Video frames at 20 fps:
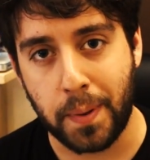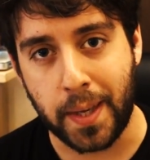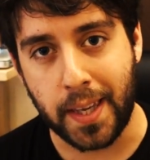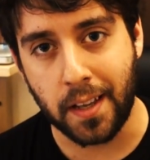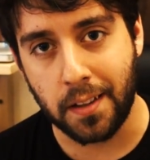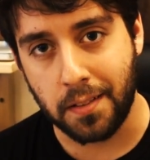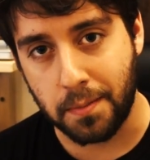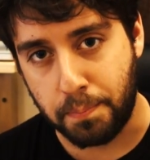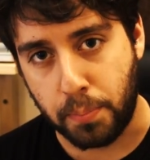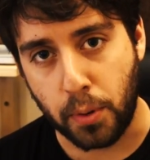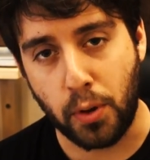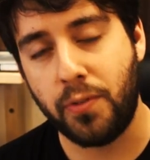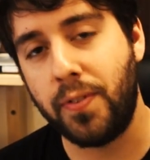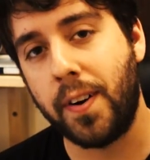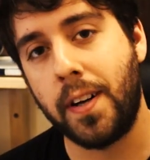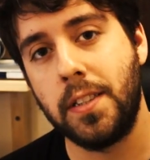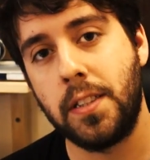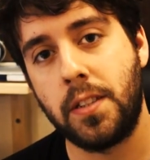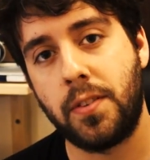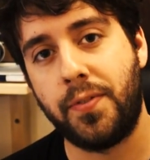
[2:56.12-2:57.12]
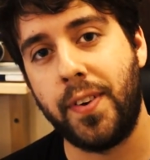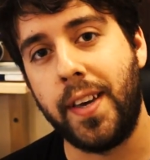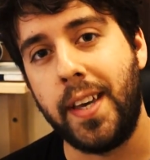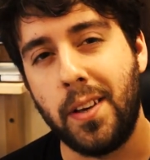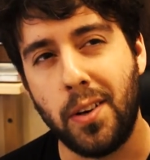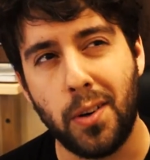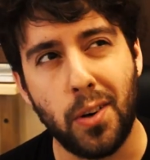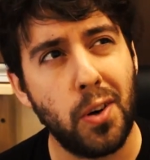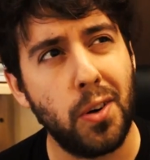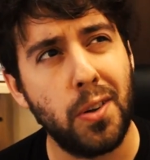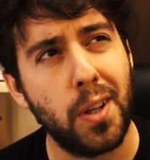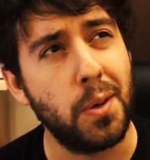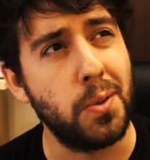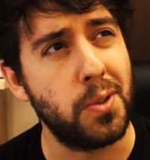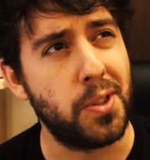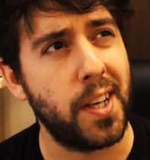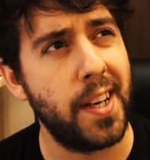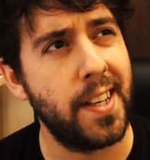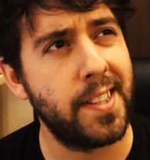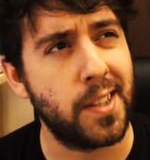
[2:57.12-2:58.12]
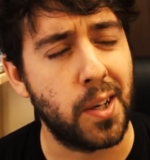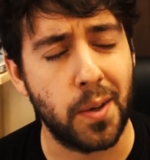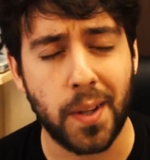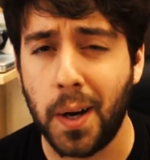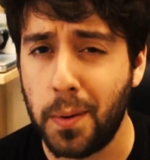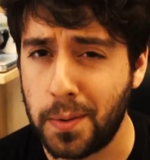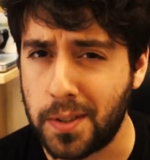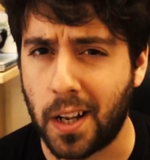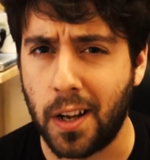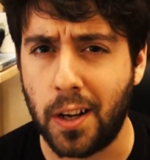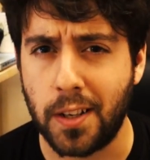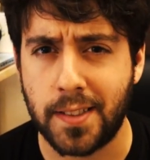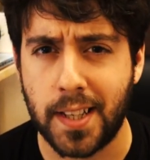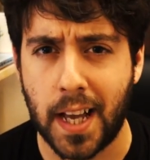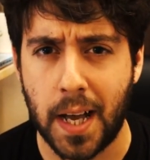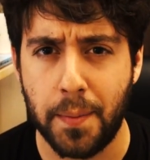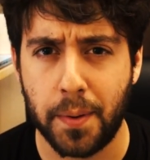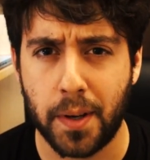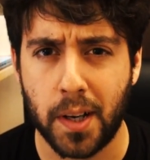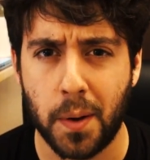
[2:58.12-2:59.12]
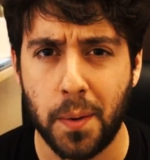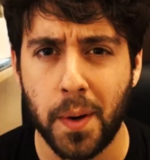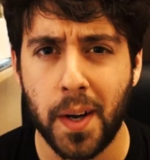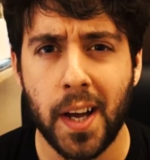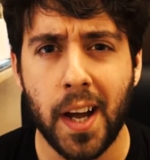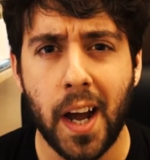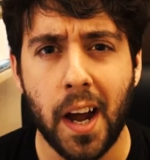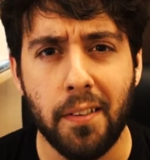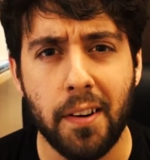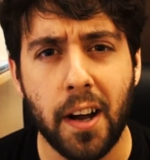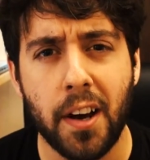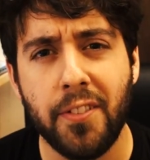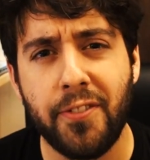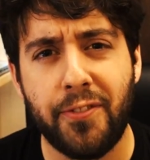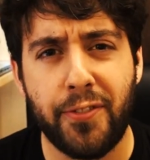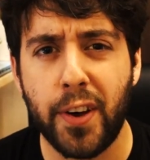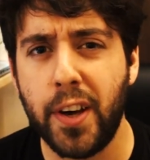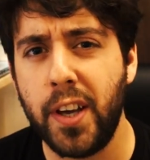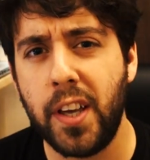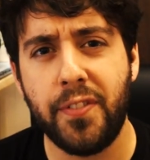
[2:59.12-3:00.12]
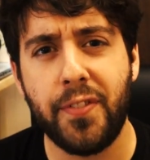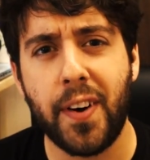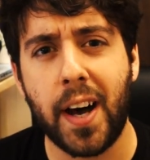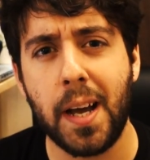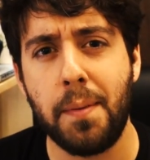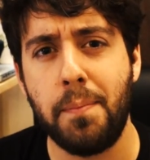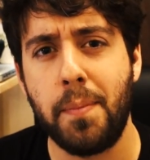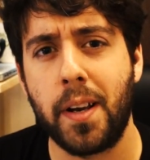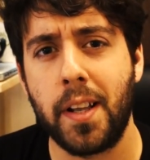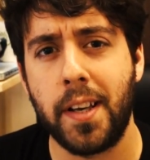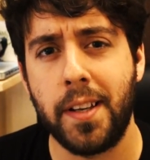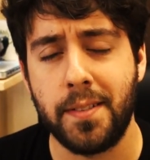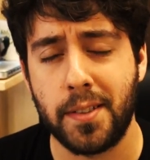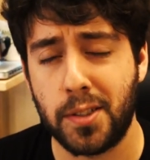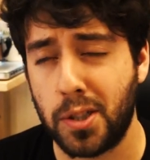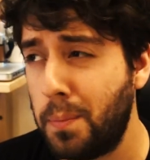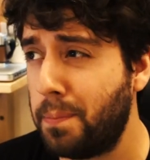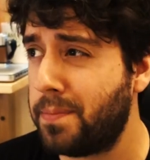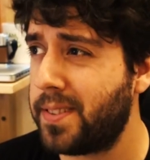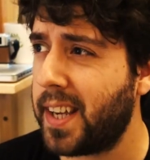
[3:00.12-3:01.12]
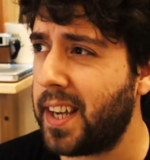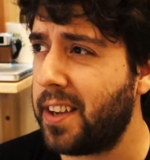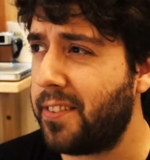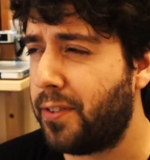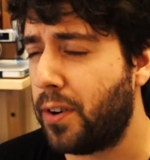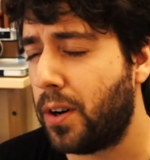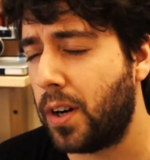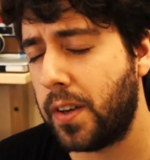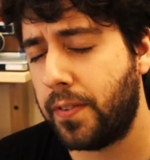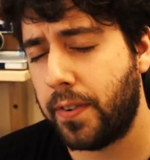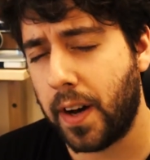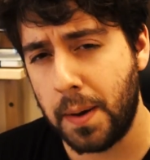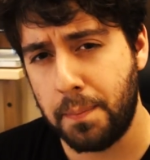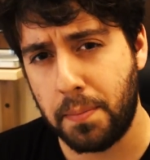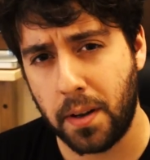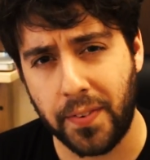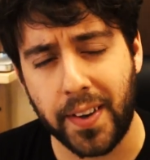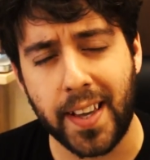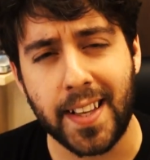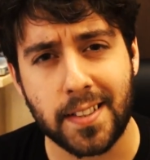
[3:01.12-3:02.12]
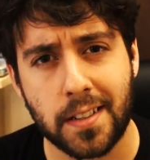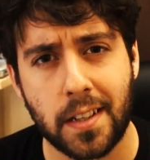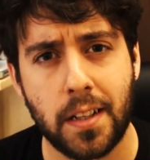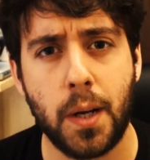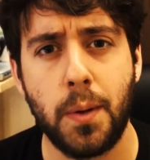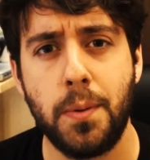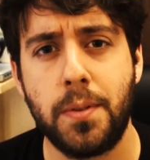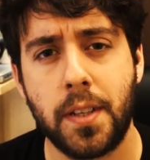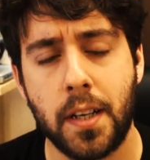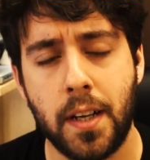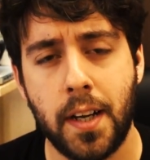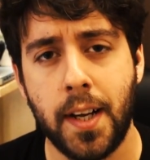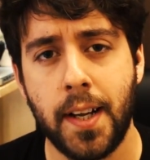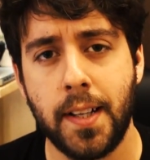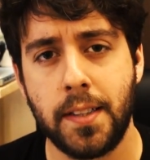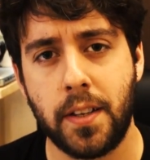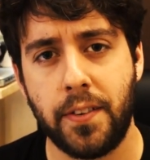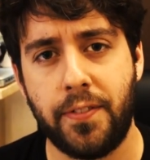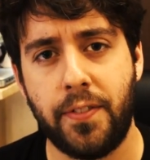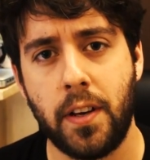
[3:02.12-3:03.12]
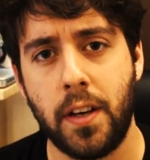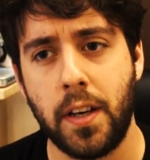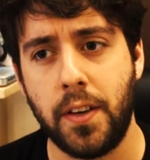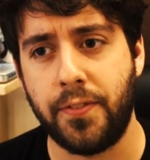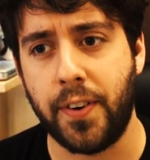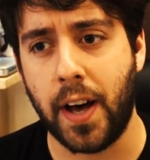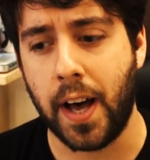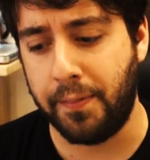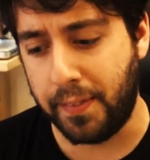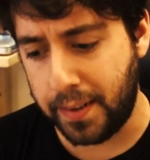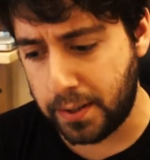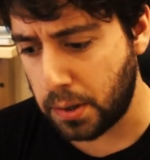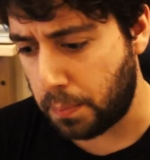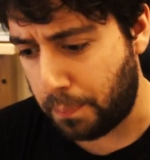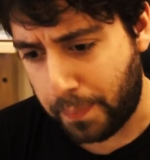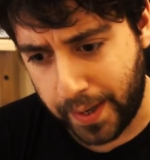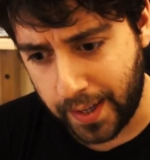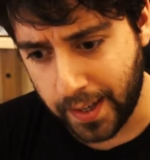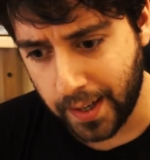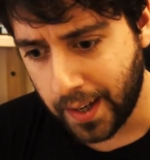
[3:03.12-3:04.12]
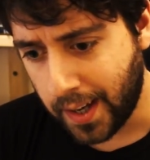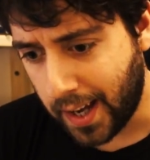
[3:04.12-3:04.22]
beating Buffon's fee all those years ago. That was a long time ago. Around 35 million, some saying 45, but I think it's closer to 35. This would be